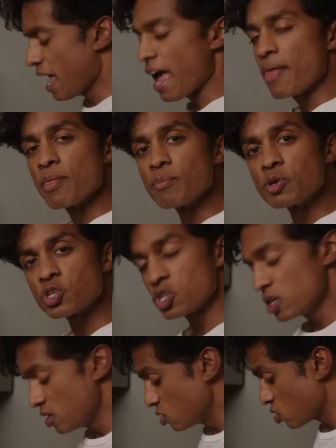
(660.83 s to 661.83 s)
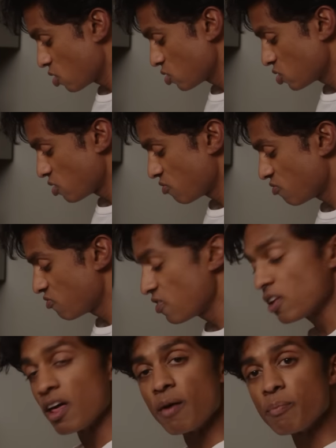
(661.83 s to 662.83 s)
And the machine starts to
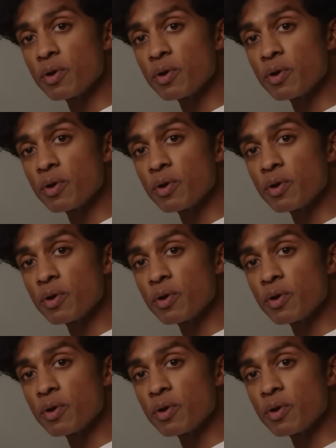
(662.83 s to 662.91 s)
fill up